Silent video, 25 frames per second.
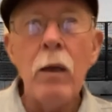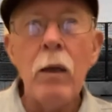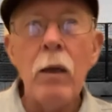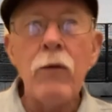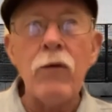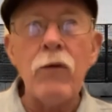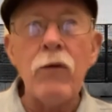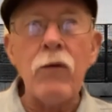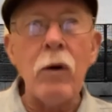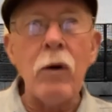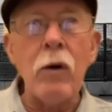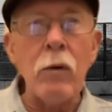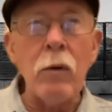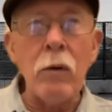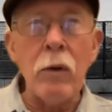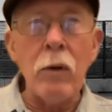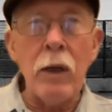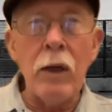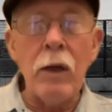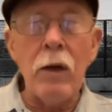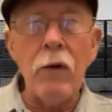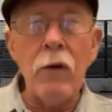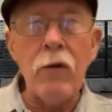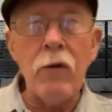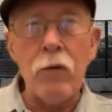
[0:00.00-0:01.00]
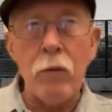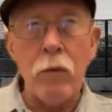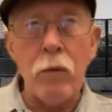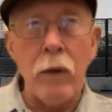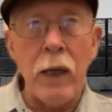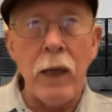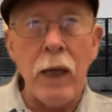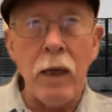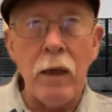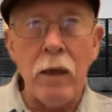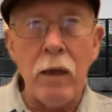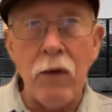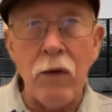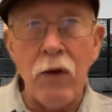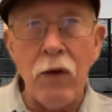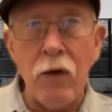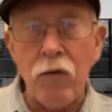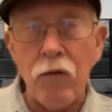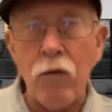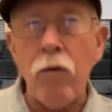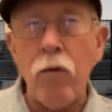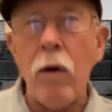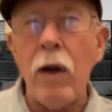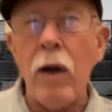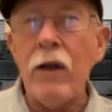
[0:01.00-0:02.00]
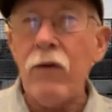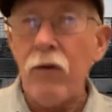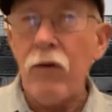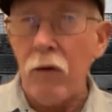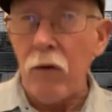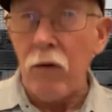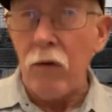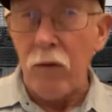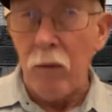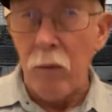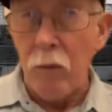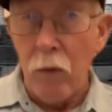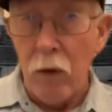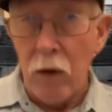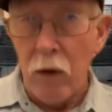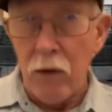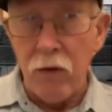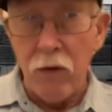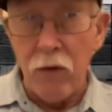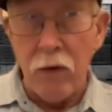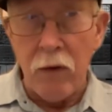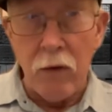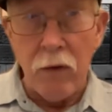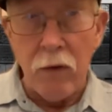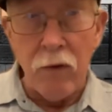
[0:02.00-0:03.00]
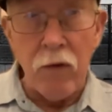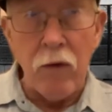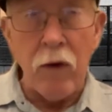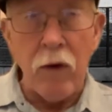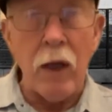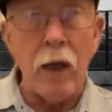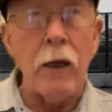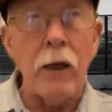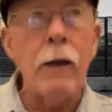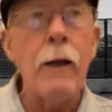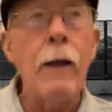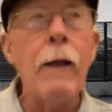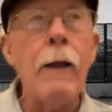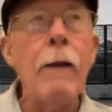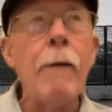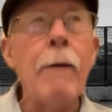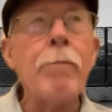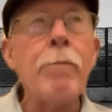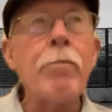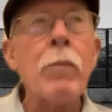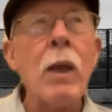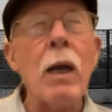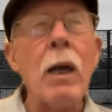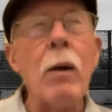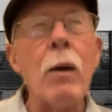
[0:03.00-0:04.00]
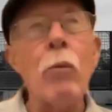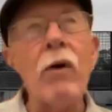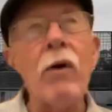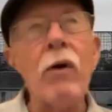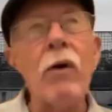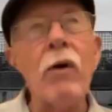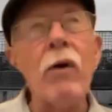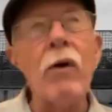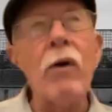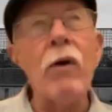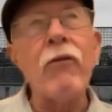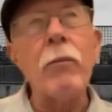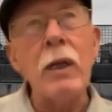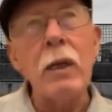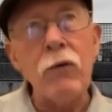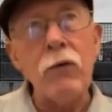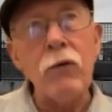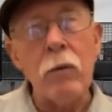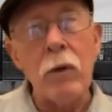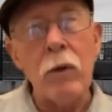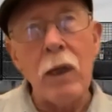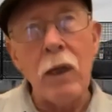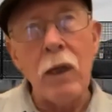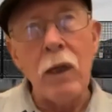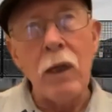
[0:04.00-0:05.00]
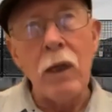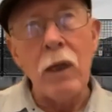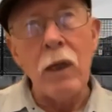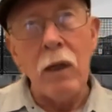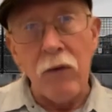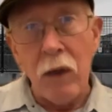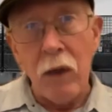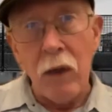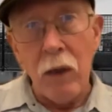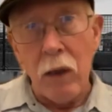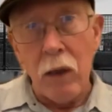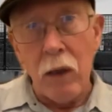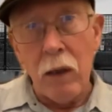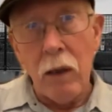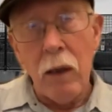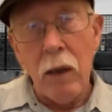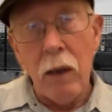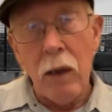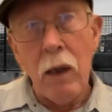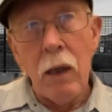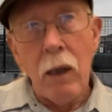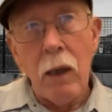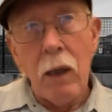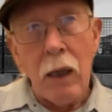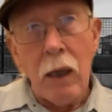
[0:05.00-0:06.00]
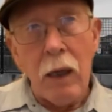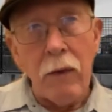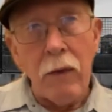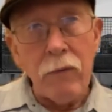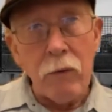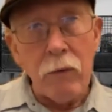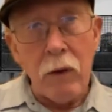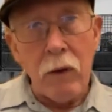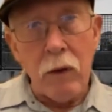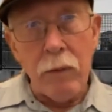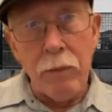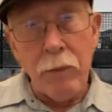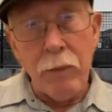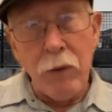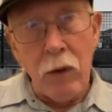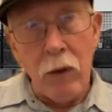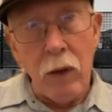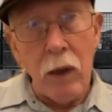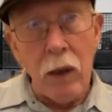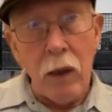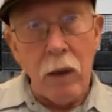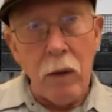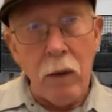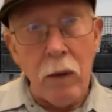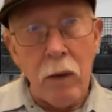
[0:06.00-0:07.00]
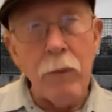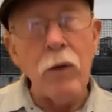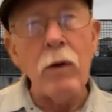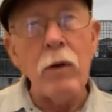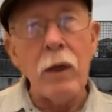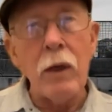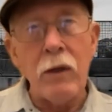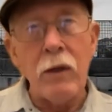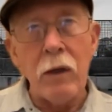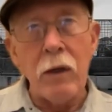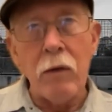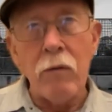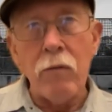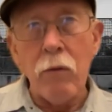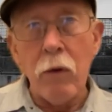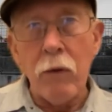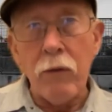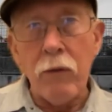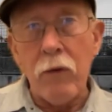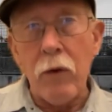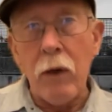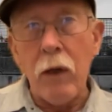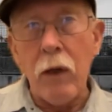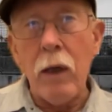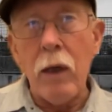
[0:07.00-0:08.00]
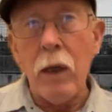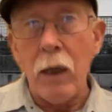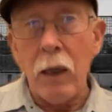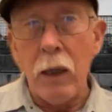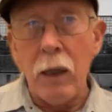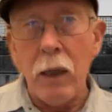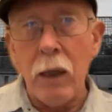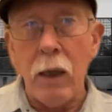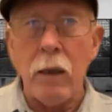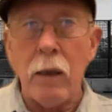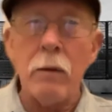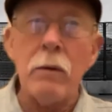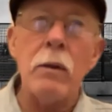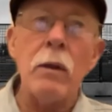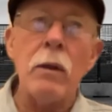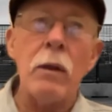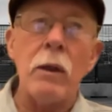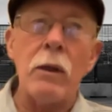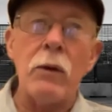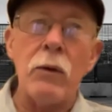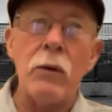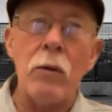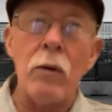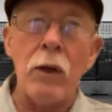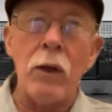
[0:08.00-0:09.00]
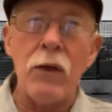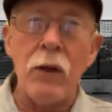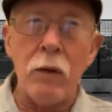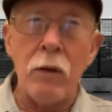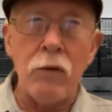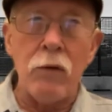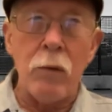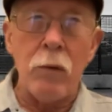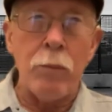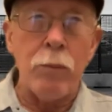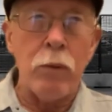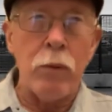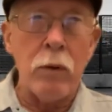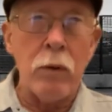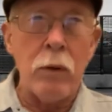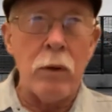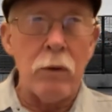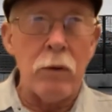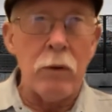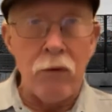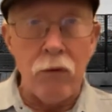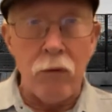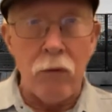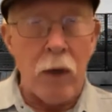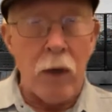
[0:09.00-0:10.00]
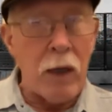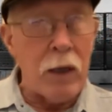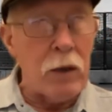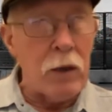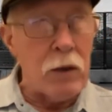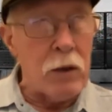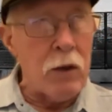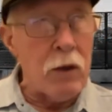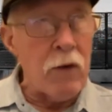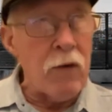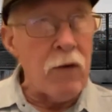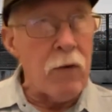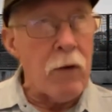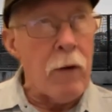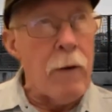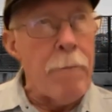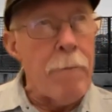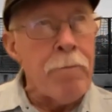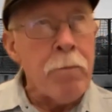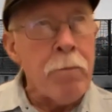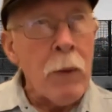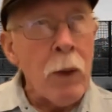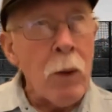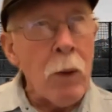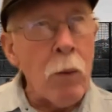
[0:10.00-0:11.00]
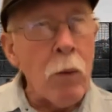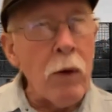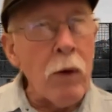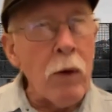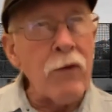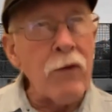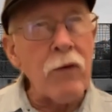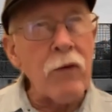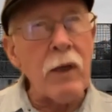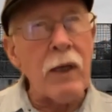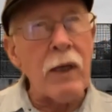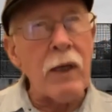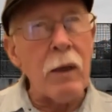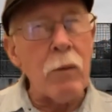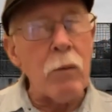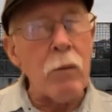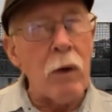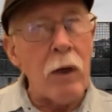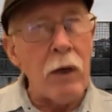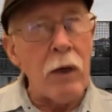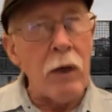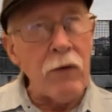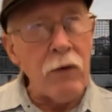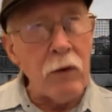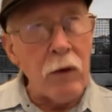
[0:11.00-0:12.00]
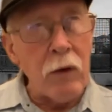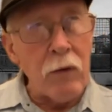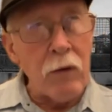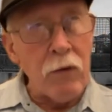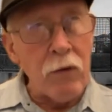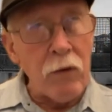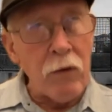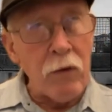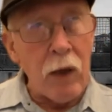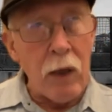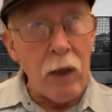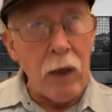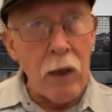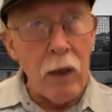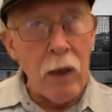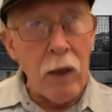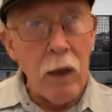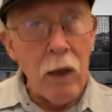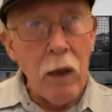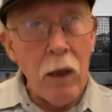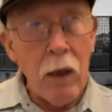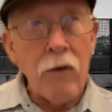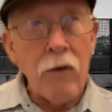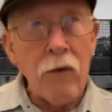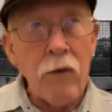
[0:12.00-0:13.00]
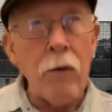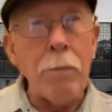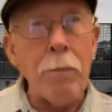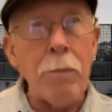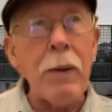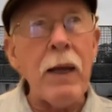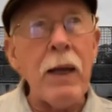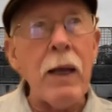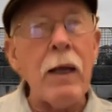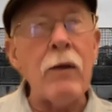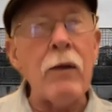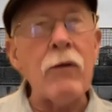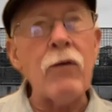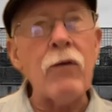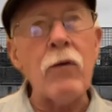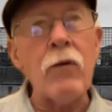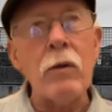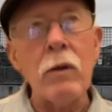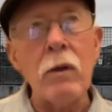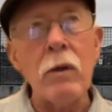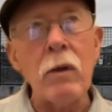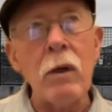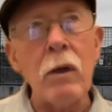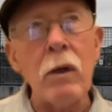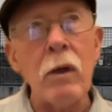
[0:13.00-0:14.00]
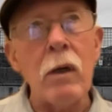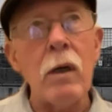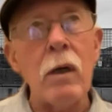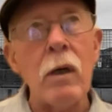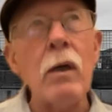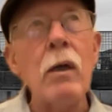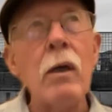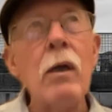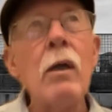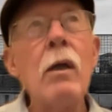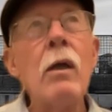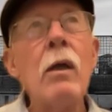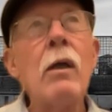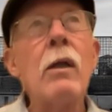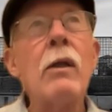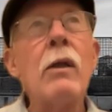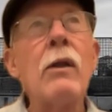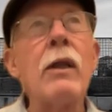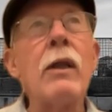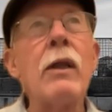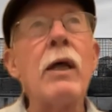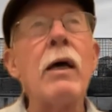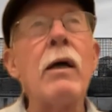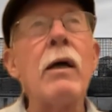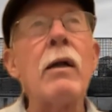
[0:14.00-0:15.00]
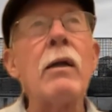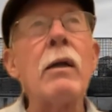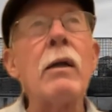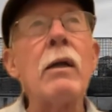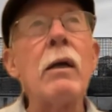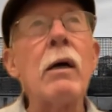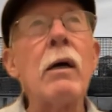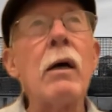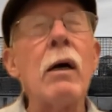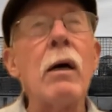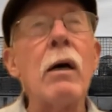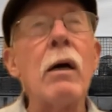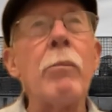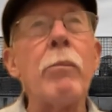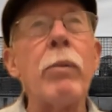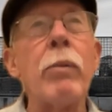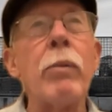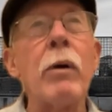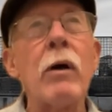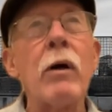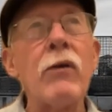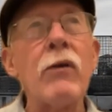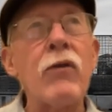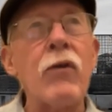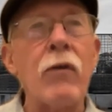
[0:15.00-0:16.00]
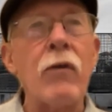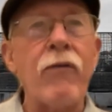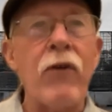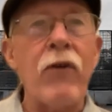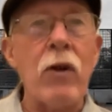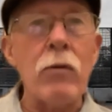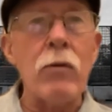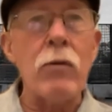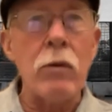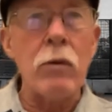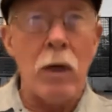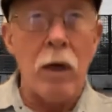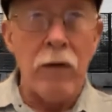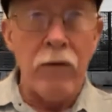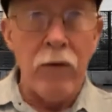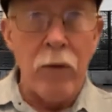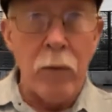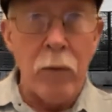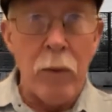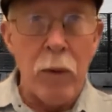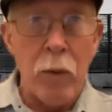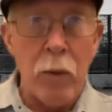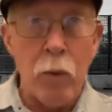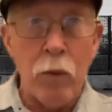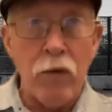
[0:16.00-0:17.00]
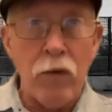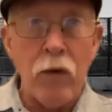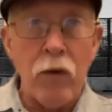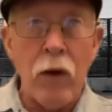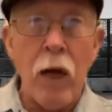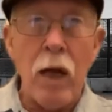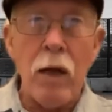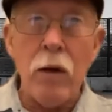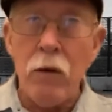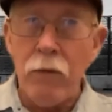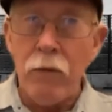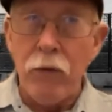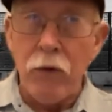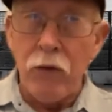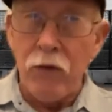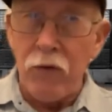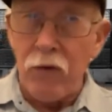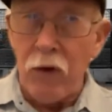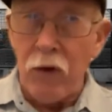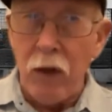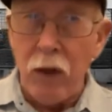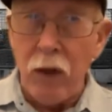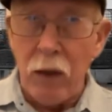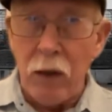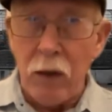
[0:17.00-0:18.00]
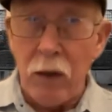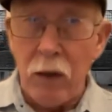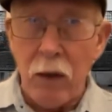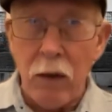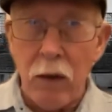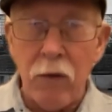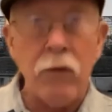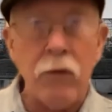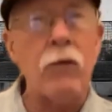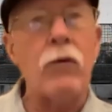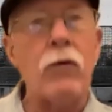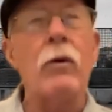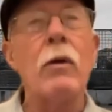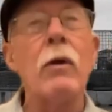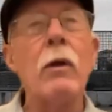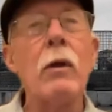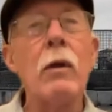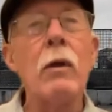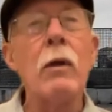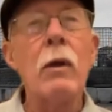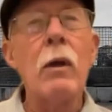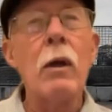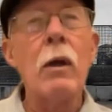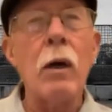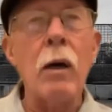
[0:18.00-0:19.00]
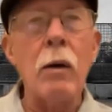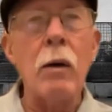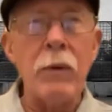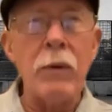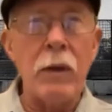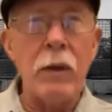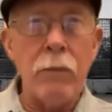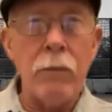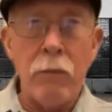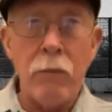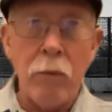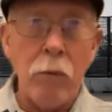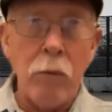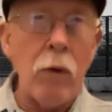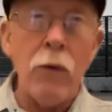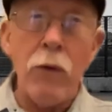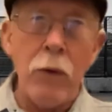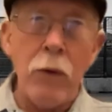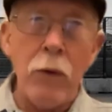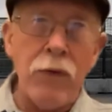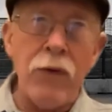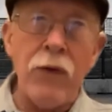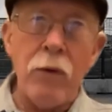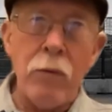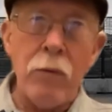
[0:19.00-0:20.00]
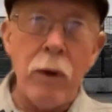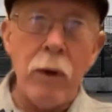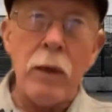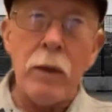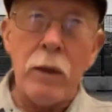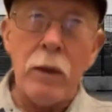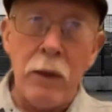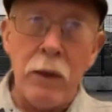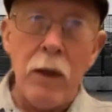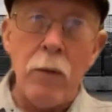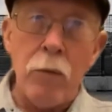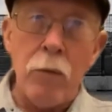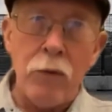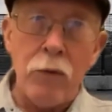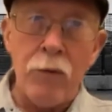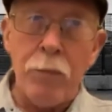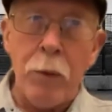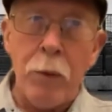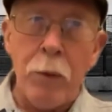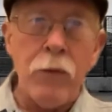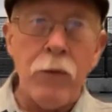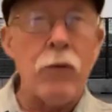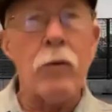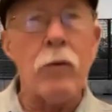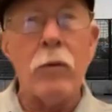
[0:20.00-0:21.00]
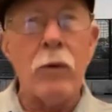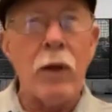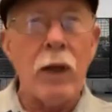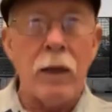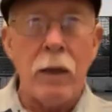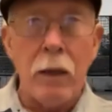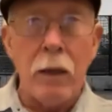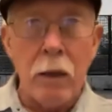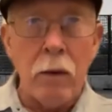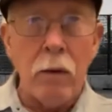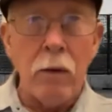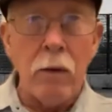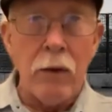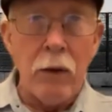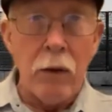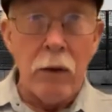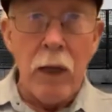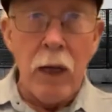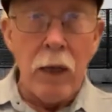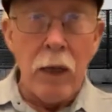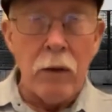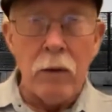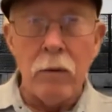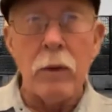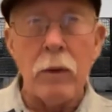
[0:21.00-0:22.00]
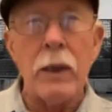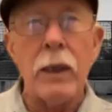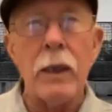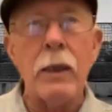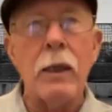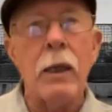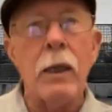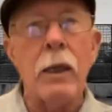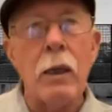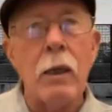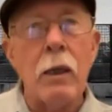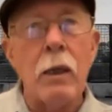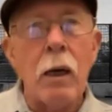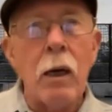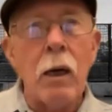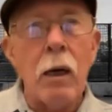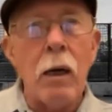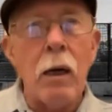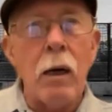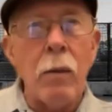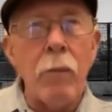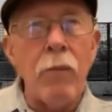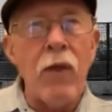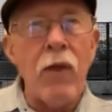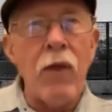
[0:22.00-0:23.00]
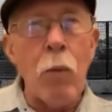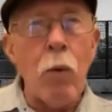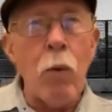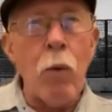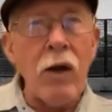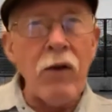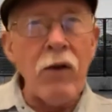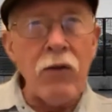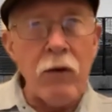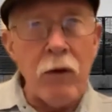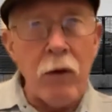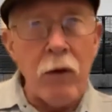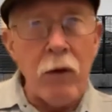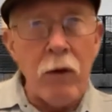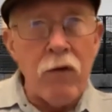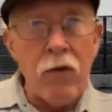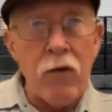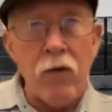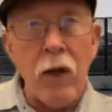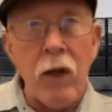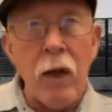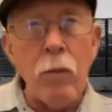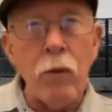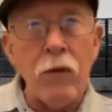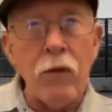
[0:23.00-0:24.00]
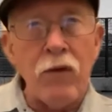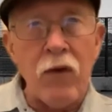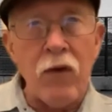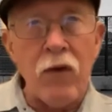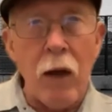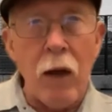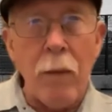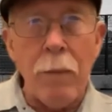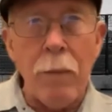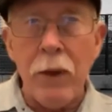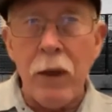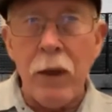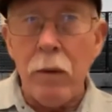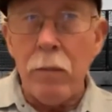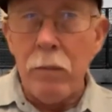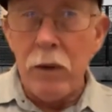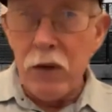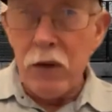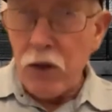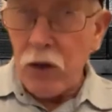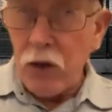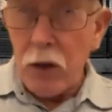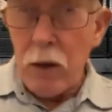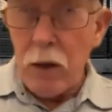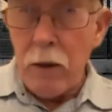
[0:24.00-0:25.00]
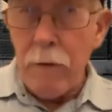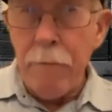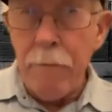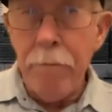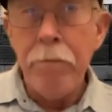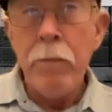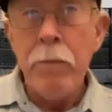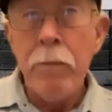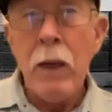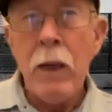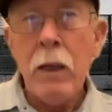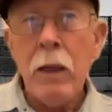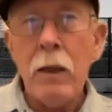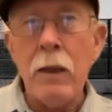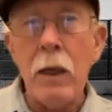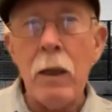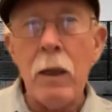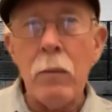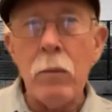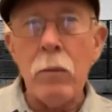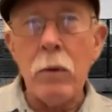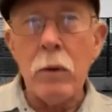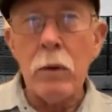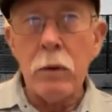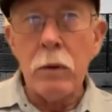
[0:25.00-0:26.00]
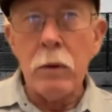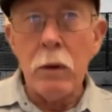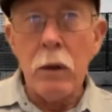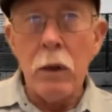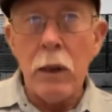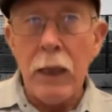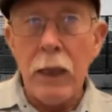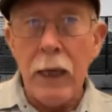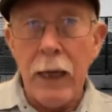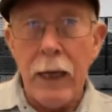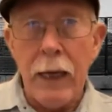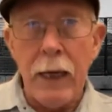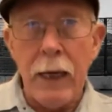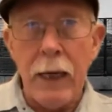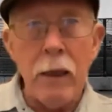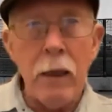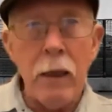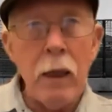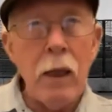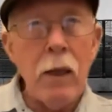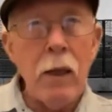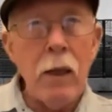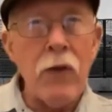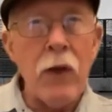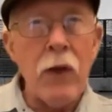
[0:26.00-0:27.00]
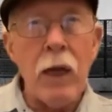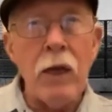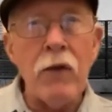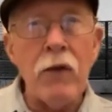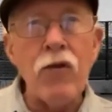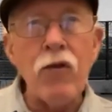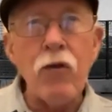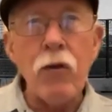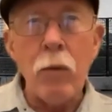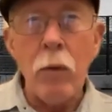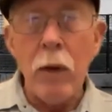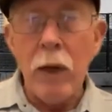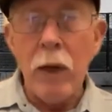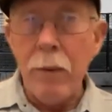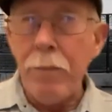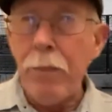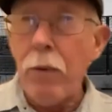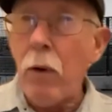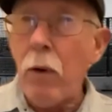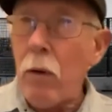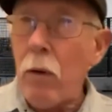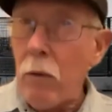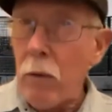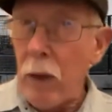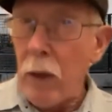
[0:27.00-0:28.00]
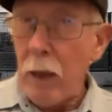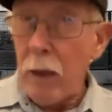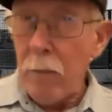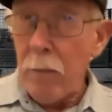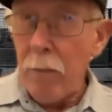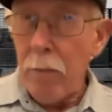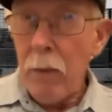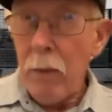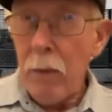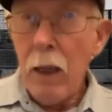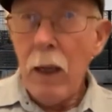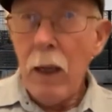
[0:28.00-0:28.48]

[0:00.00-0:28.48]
So it has created this crisis in Washington state. And what Familias Unidas did, and community community did, Rosalinda Guillen, I, th- I think is a brilliant strategist, was get Washington state to pass a law that um, because the federal government was not overseeing this, um, although theoretically they were supposed to, they didn't, they're not doing it, um, that Washington state would set up a commission that would look at the H2A program.